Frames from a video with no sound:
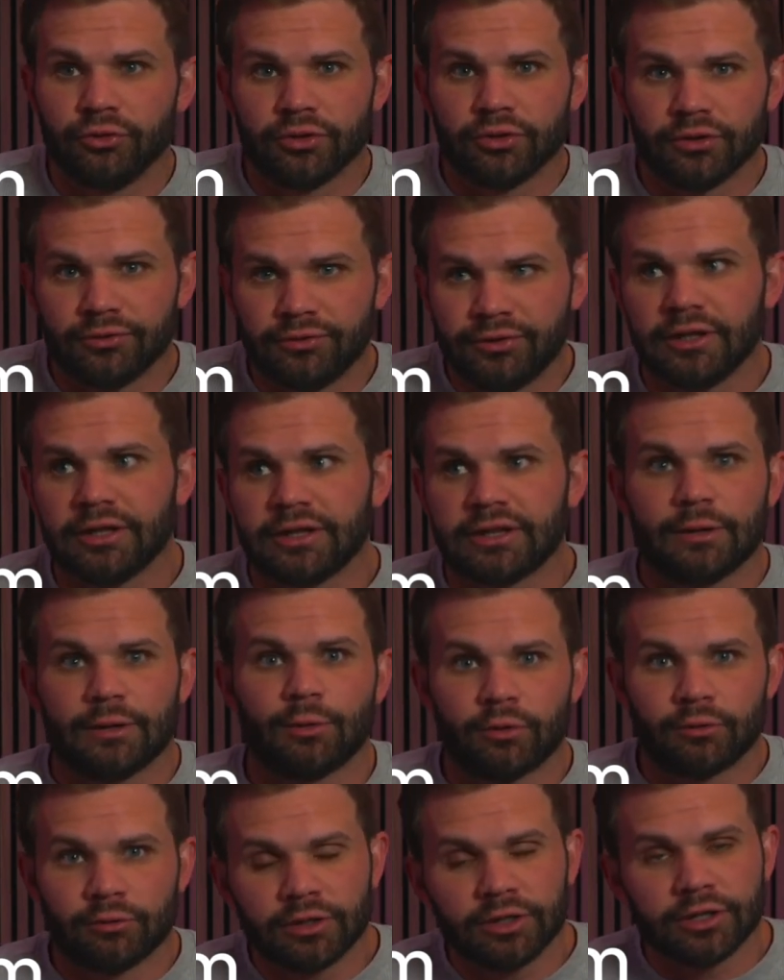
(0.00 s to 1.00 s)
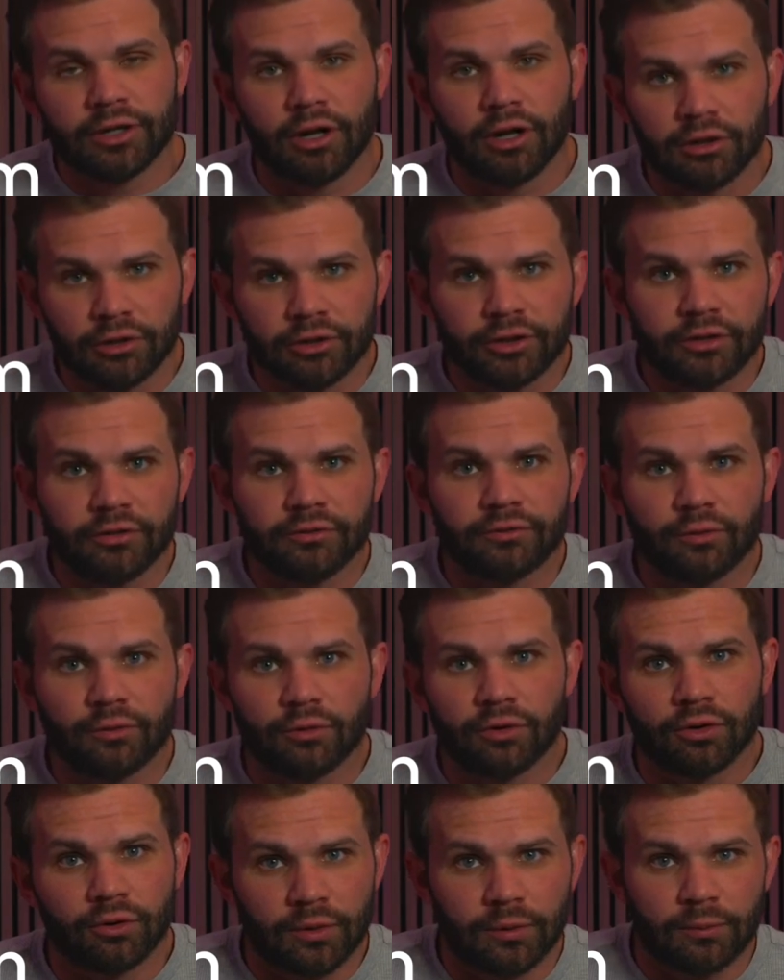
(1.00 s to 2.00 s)
the feeling that we're really all looking
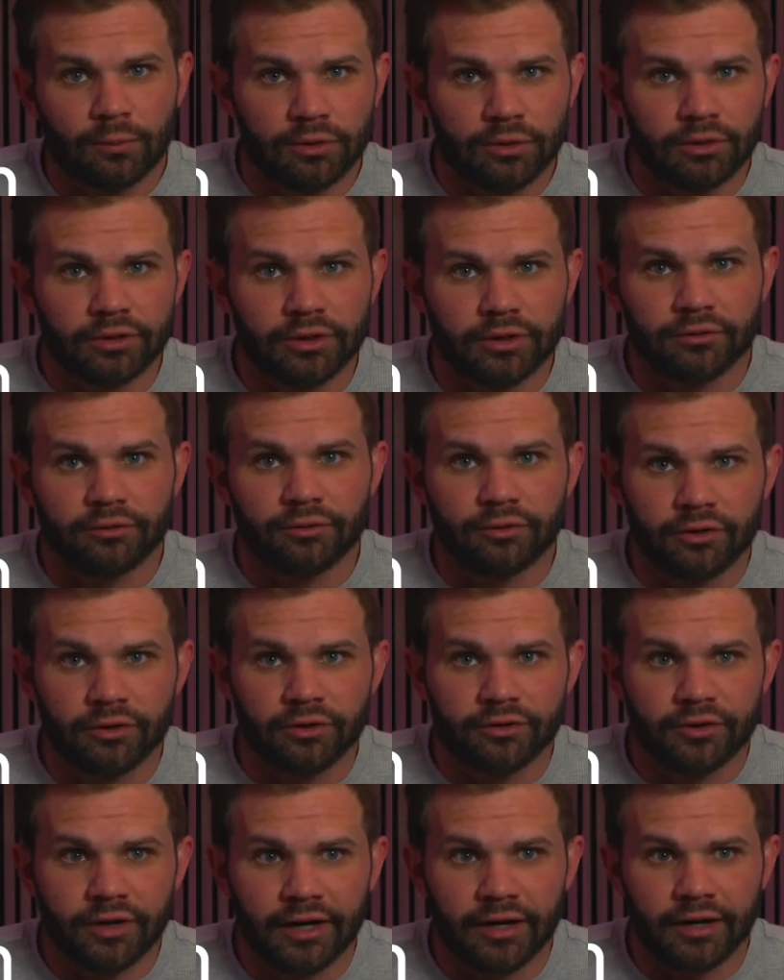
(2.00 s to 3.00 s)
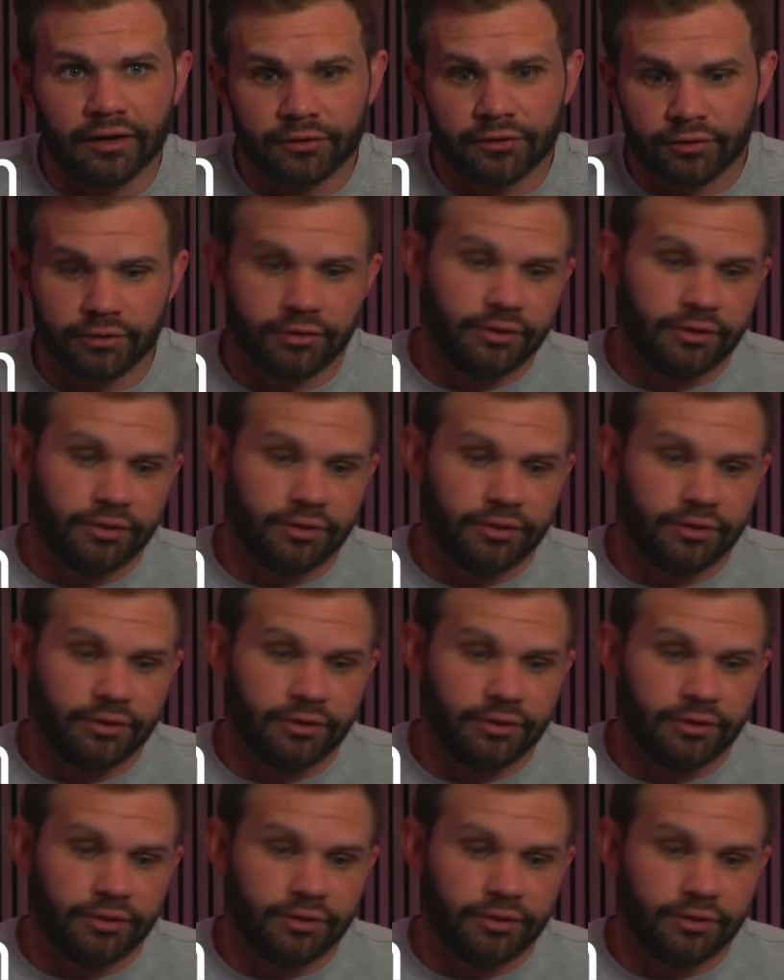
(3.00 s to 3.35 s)
for when we're looking for the side hustle,